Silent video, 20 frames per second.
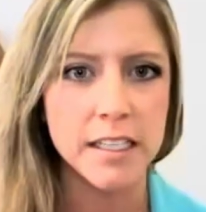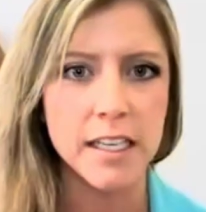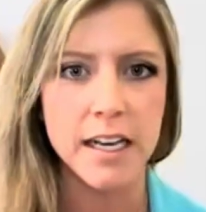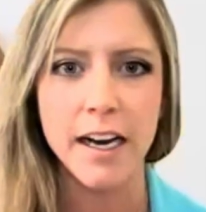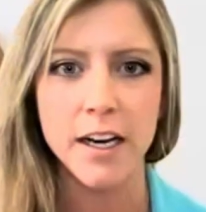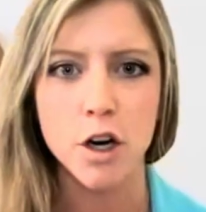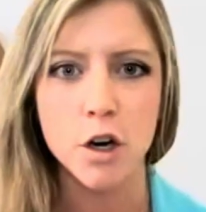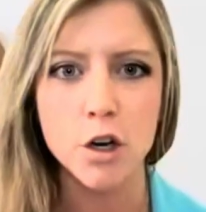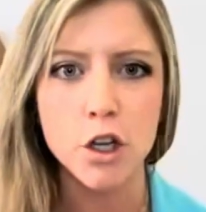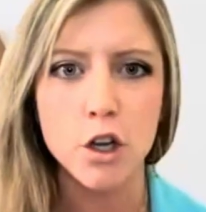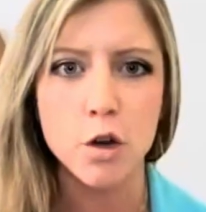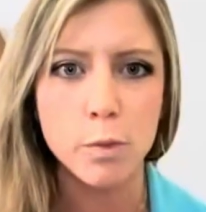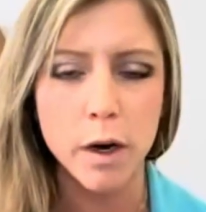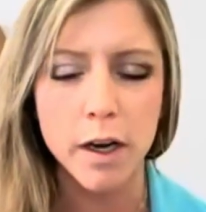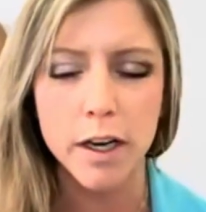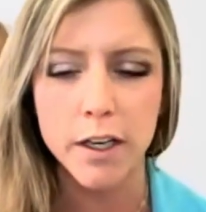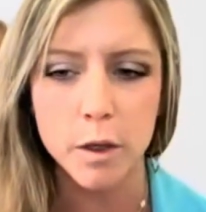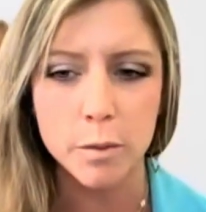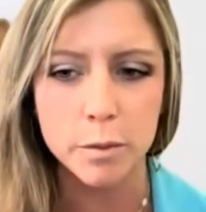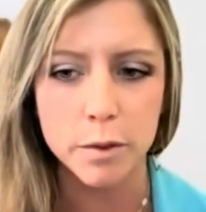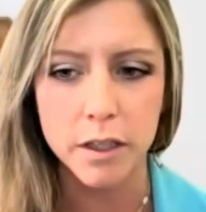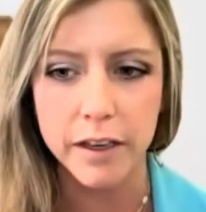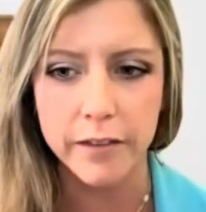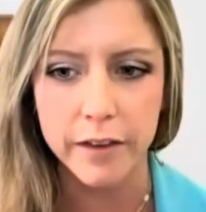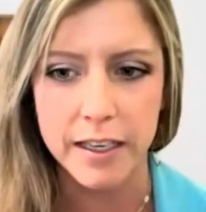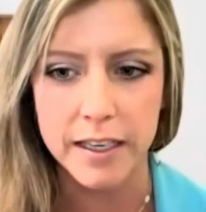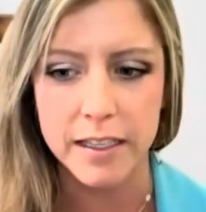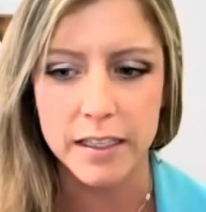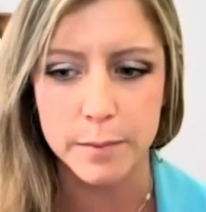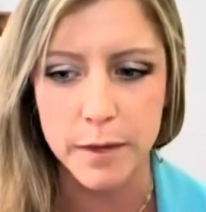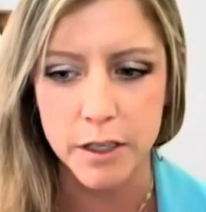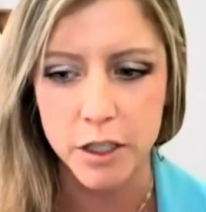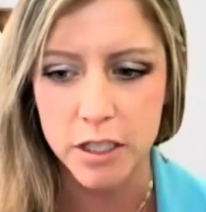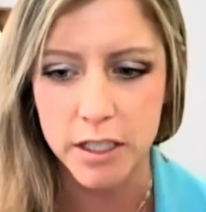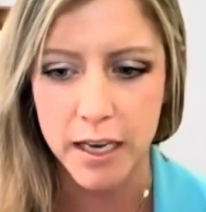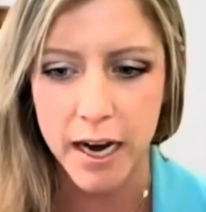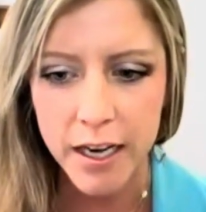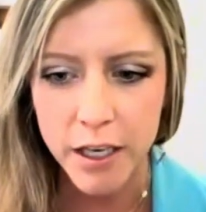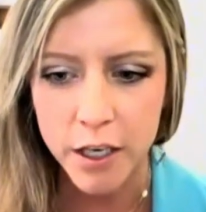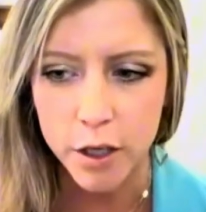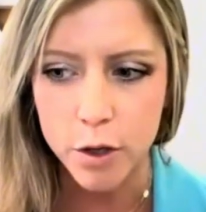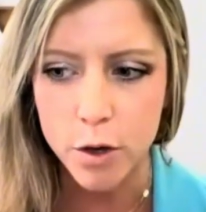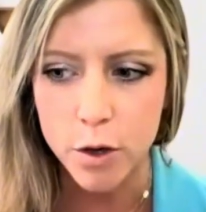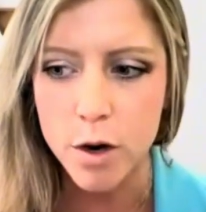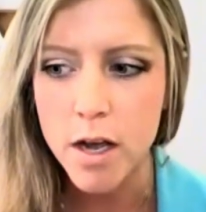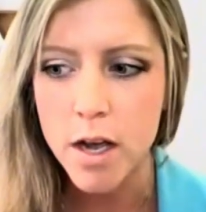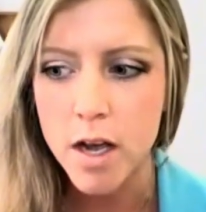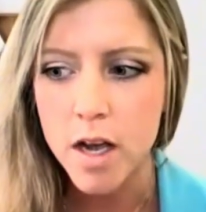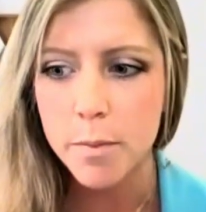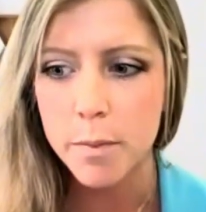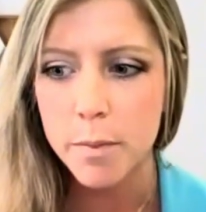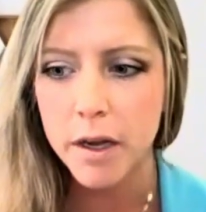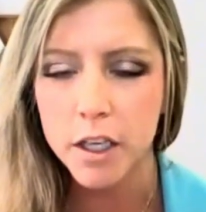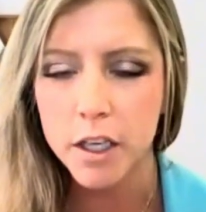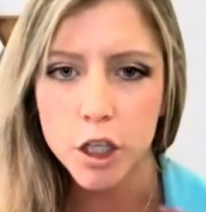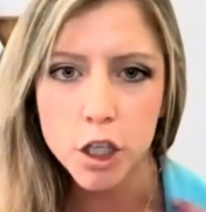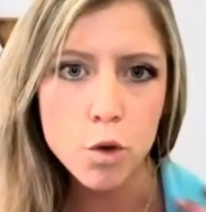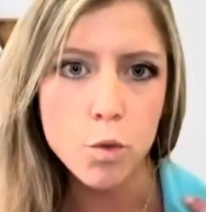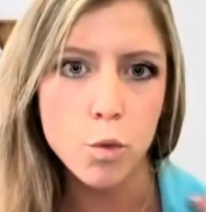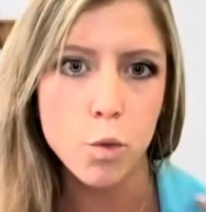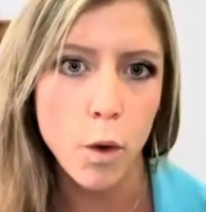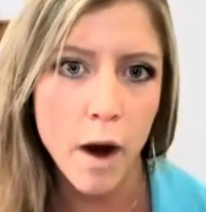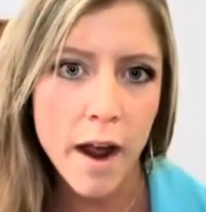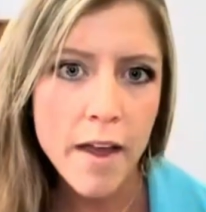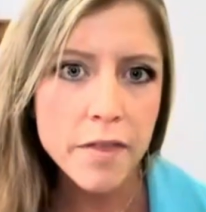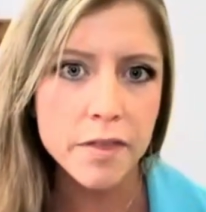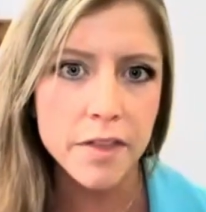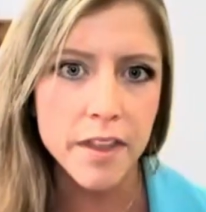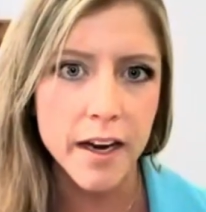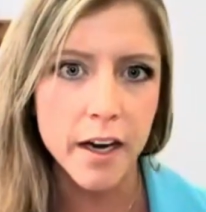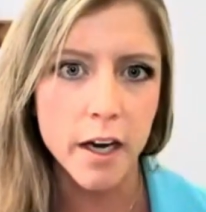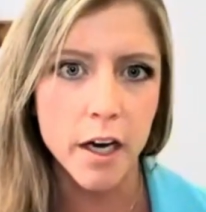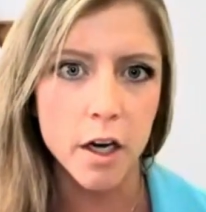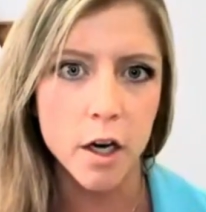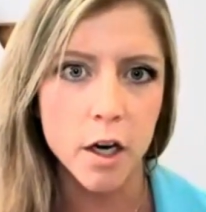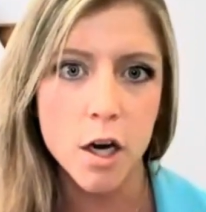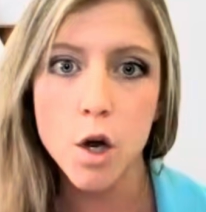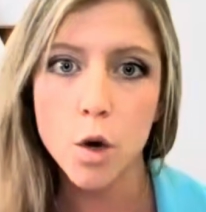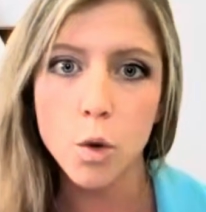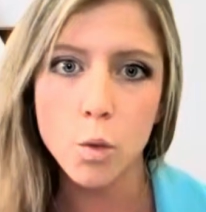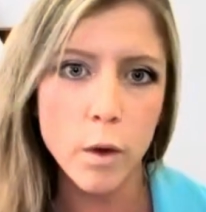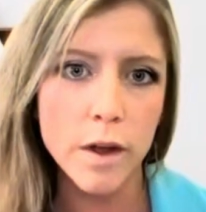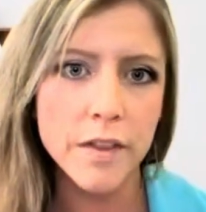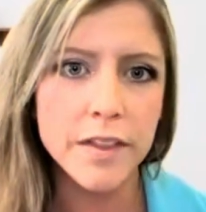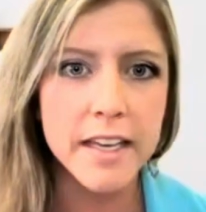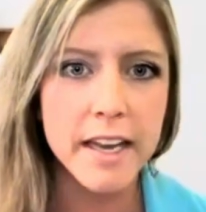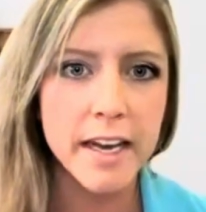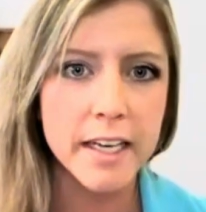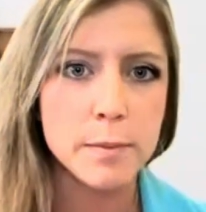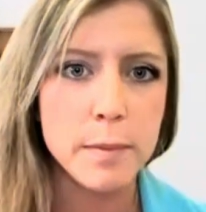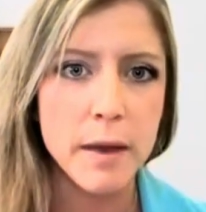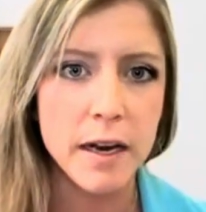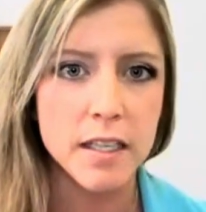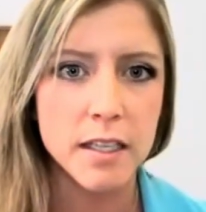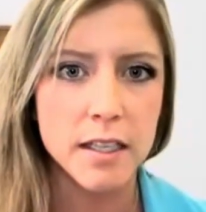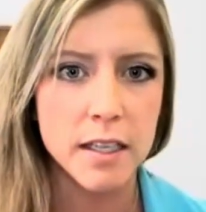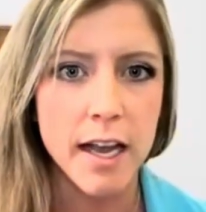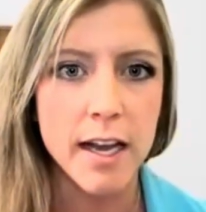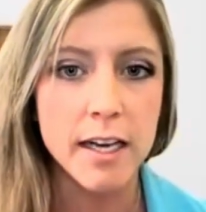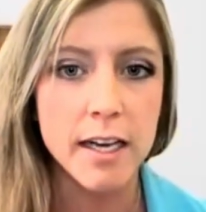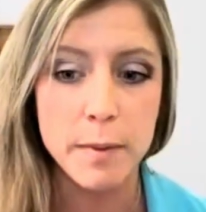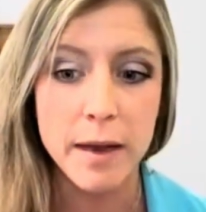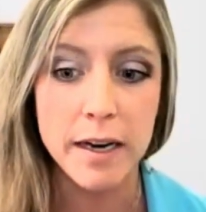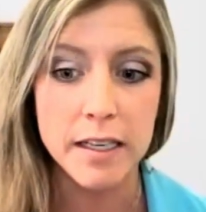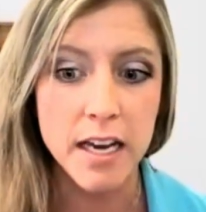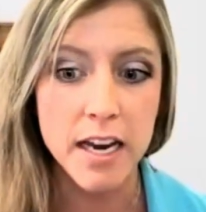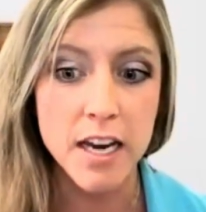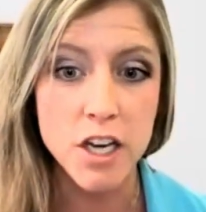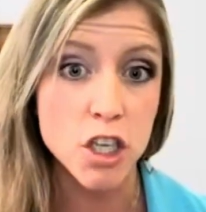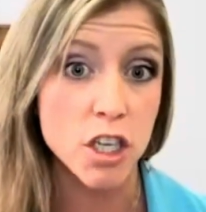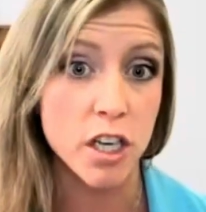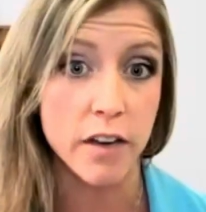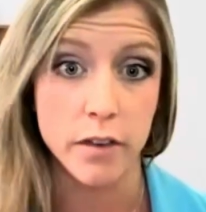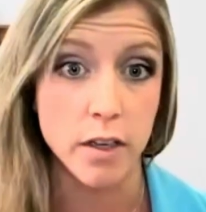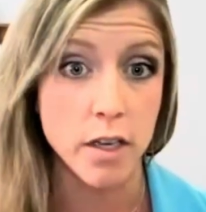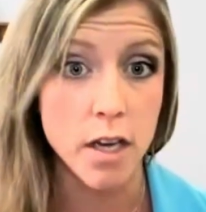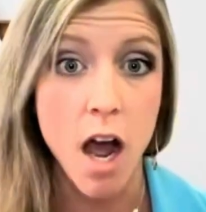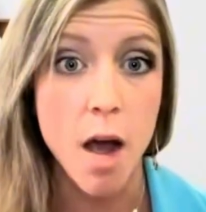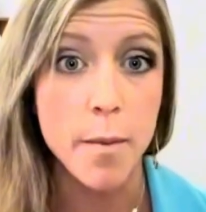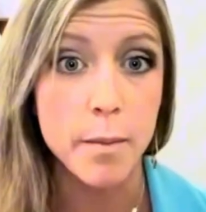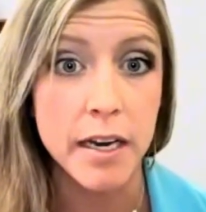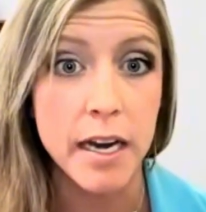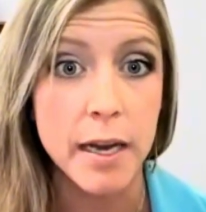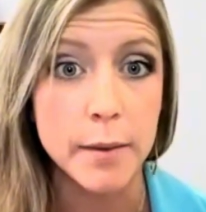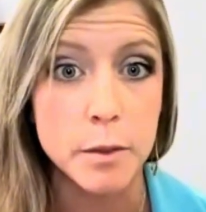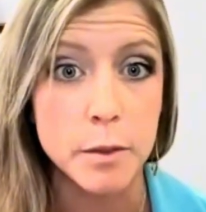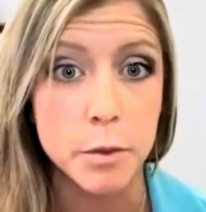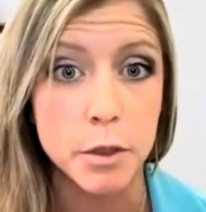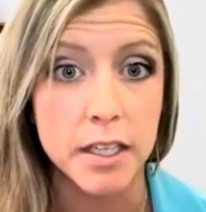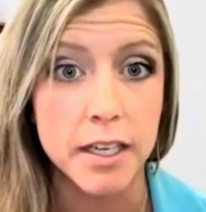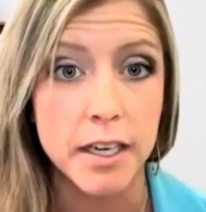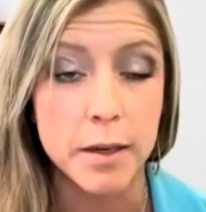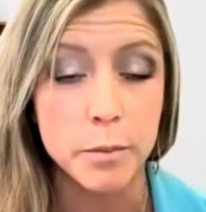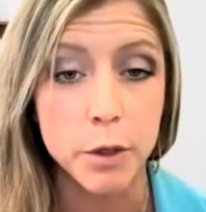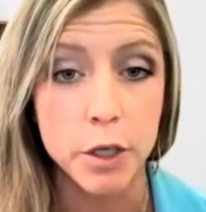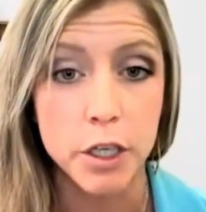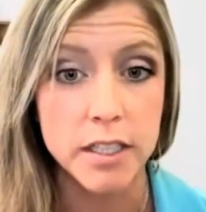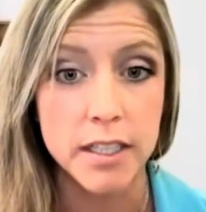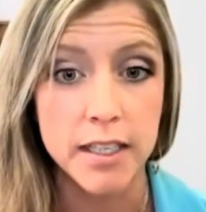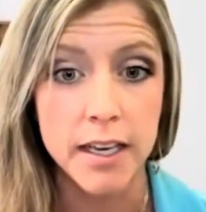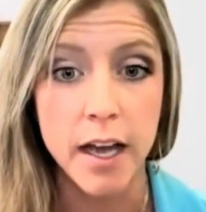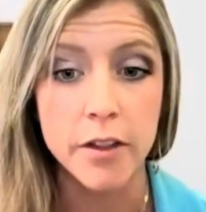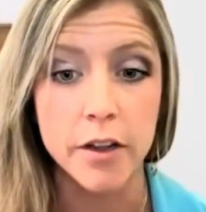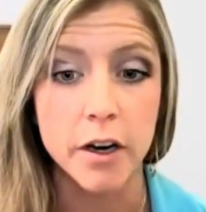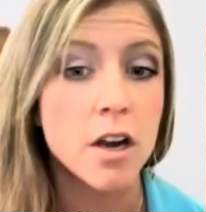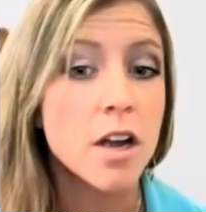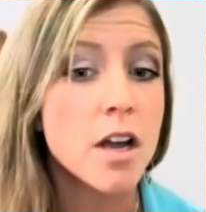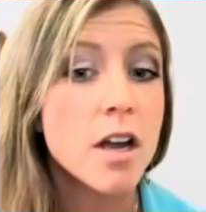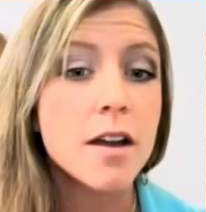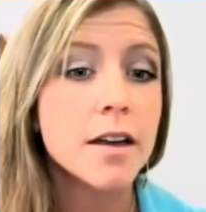I said, I know you probably don't believe it in as much as I do, but you went there with the expectation of not being able to put it together.